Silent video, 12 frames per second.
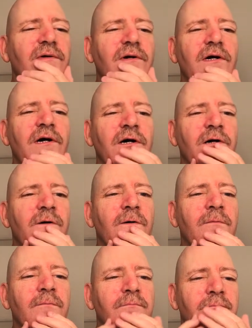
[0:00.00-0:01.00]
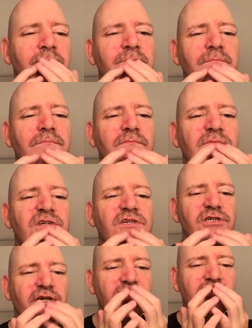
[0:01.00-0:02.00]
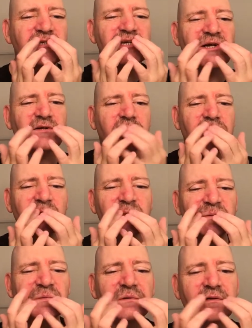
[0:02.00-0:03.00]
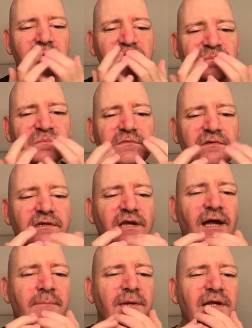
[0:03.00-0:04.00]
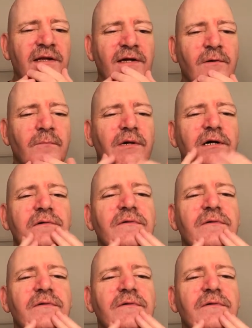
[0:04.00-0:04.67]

Um, Schick injector type M,